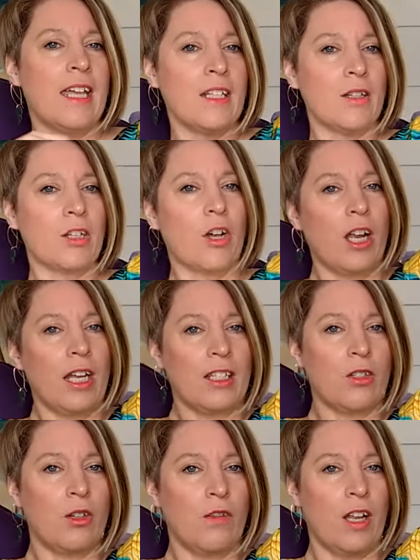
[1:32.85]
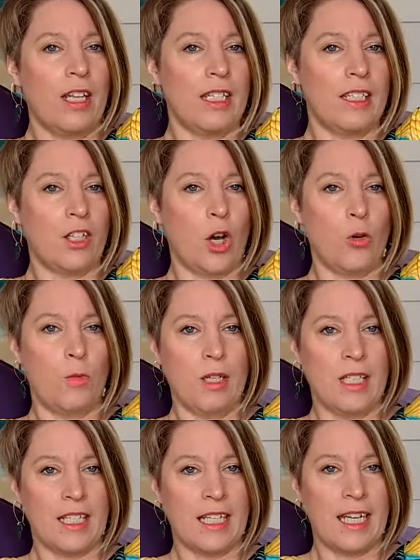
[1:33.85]
So it's got like sort of like this
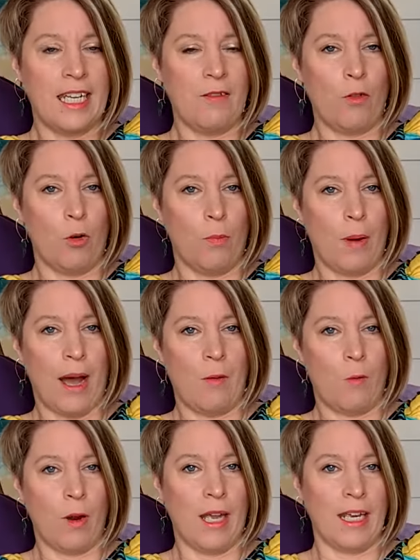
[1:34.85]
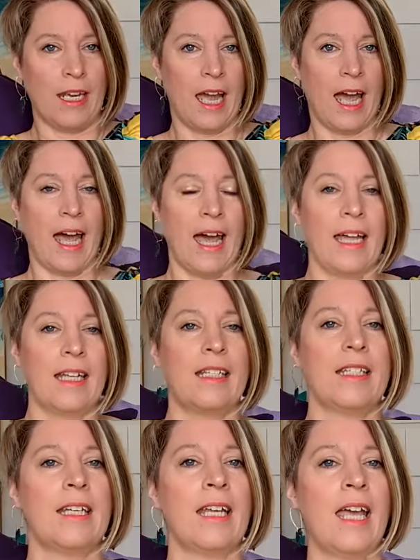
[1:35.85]
dolman sleeve or bat wing, and